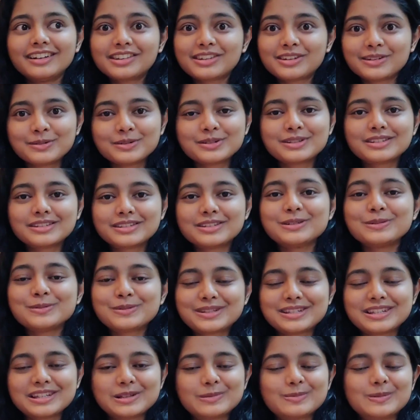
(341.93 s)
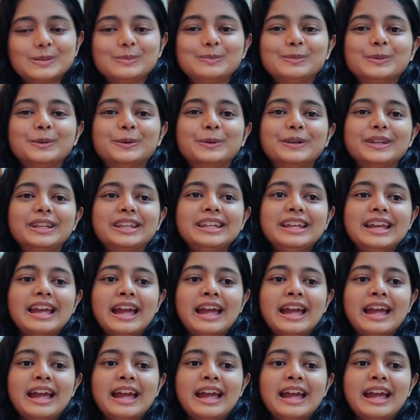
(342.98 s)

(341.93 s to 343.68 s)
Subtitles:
Tuesdays with Mori,